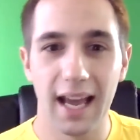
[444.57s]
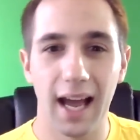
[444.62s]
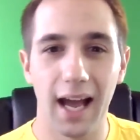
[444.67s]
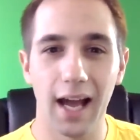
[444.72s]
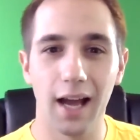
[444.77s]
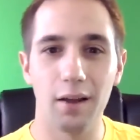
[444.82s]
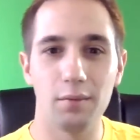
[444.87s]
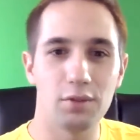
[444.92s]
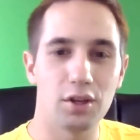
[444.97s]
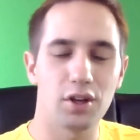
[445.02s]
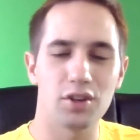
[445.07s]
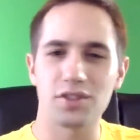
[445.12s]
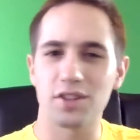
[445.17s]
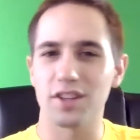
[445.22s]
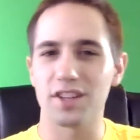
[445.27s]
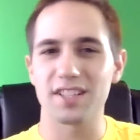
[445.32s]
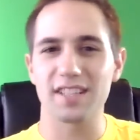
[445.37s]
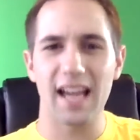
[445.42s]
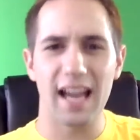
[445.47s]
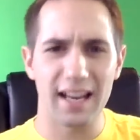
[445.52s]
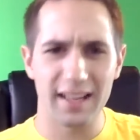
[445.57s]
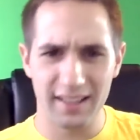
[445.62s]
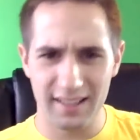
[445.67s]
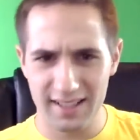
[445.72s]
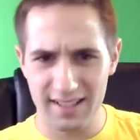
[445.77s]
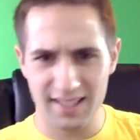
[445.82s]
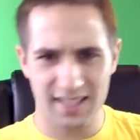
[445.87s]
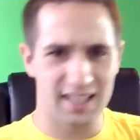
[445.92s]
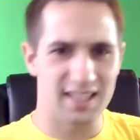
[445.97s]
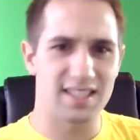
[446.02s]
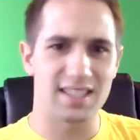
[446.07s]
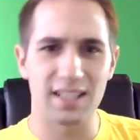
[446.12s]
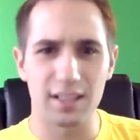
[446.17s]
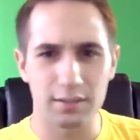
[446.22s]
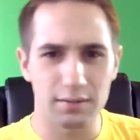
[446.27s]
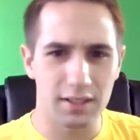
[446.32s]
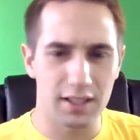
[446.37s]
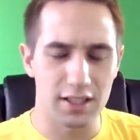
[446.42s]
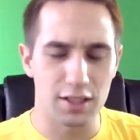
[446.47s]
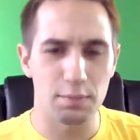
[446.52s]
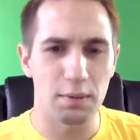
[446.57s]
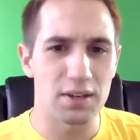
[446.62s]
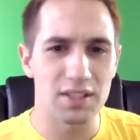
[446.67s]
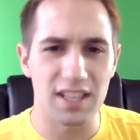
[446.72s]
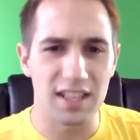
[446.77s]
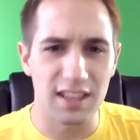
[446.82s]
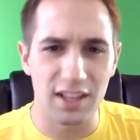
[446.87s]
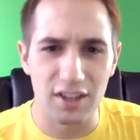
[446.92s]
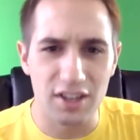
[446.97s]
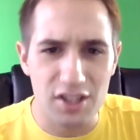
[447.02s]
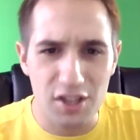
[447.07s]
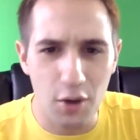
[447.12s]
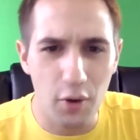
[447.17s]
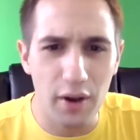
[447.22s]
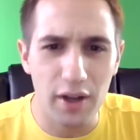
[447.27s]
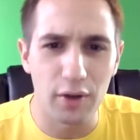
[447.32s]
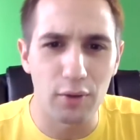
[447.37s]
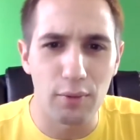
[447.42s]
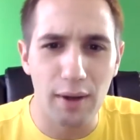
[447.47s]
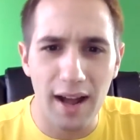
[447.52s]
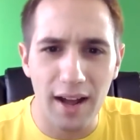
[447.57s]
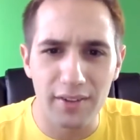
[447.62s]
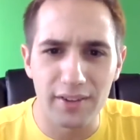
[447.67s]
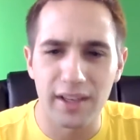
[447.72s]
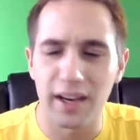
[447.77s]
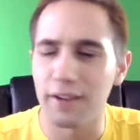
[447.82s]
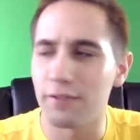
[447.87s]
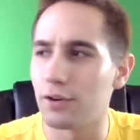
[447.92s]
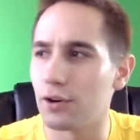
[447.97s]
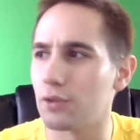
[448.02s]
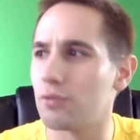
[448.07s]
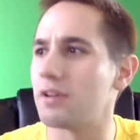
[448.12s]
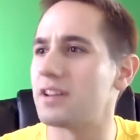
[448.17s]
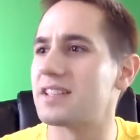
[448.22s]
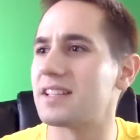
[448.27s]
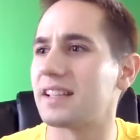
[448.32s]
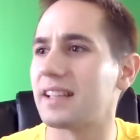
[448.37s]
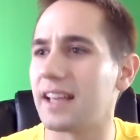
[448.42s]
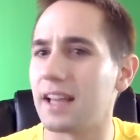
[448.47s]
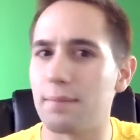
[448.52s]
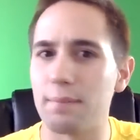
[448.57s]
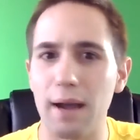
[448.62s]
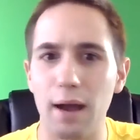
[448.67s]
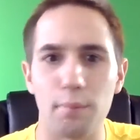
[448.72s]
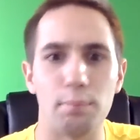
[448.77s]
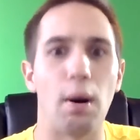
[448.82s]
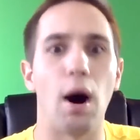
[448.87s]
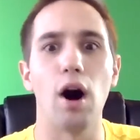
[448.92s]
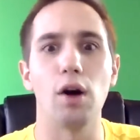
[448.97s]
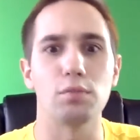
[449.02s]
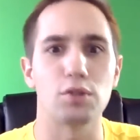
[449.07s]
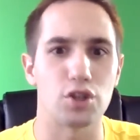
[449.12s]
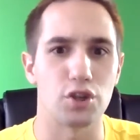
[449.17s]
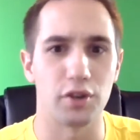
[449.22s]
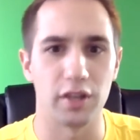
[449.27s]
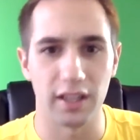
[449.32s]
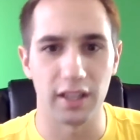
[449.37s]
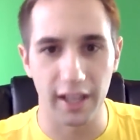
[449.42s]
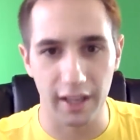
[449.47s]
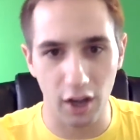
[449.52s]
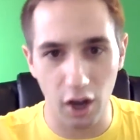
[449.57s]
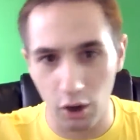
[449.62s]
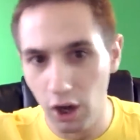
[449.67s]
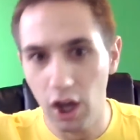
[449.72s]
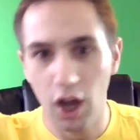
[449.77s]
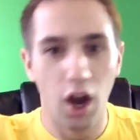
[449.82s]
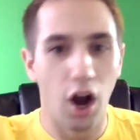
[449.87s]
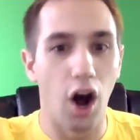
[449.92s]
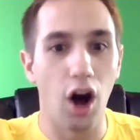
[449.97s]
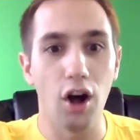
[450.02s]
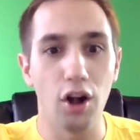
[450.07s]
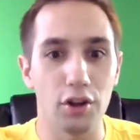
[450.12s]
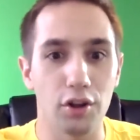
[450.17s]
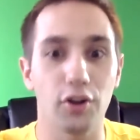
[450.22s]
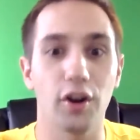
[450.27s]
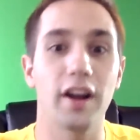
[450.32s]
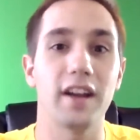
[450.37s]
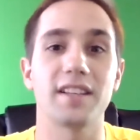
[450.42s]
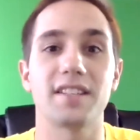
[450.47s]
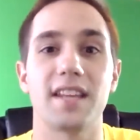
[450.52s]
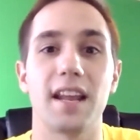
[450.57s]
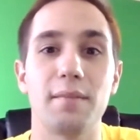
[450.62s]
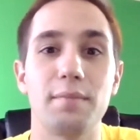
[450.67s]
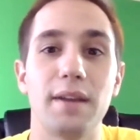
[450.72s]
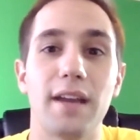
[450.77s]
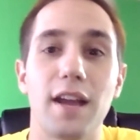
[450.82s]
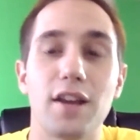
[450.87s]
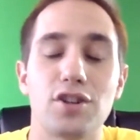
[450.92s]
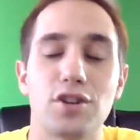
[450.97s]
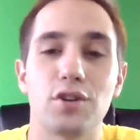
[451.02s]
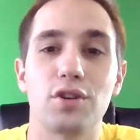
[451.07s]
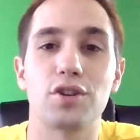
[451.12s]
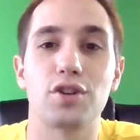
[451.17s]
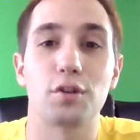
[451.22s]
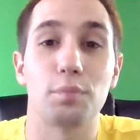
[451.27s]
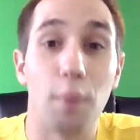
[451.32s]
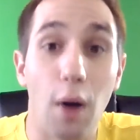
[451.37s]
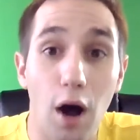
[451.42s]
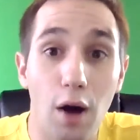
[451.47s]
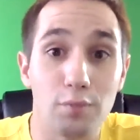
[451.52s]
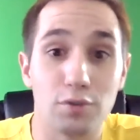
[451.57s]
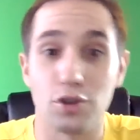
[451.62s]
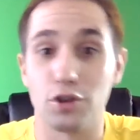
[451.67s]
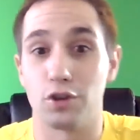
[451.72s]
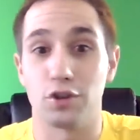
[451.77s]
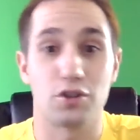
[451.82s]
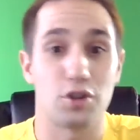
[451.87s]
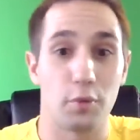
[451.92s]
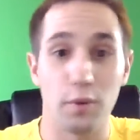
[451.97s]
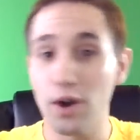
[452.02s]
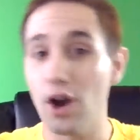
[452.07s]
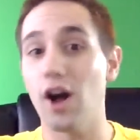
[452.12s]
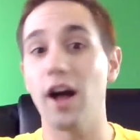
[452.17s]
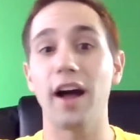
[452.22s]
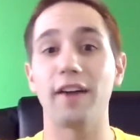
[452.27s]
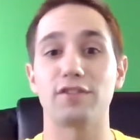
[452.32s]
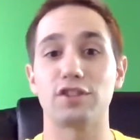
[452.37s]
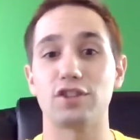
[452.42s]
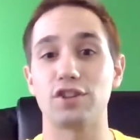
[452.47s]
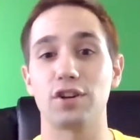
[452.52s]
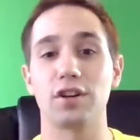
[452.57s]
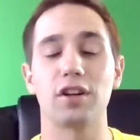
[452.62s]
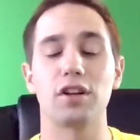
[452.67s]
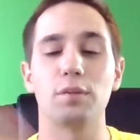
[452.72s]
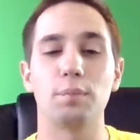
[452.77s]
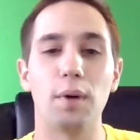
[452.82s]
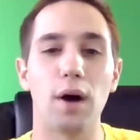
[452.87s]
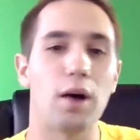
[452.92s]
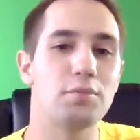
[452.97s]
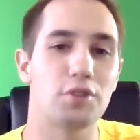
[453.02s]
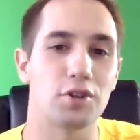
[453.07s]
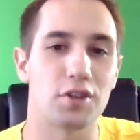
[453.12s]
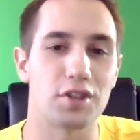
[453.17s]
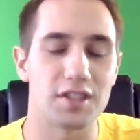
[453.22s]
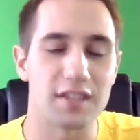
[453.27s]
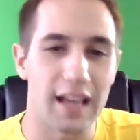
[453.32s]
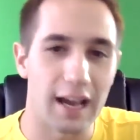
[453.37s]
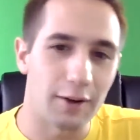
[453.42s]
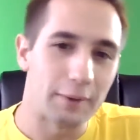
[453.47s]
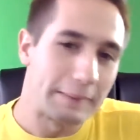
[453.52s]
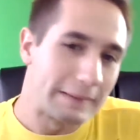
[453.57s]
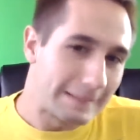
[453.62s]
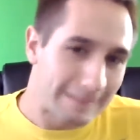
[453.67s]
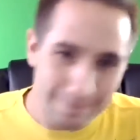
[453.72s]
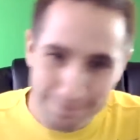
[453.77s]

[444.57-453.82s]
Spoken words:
So there's kind of these conspiracy theories going around that I've heard recently about palm shooting. Like, oh, all the greatest NBA shooters are palm shooters, so we all have to turn into palm shooters now.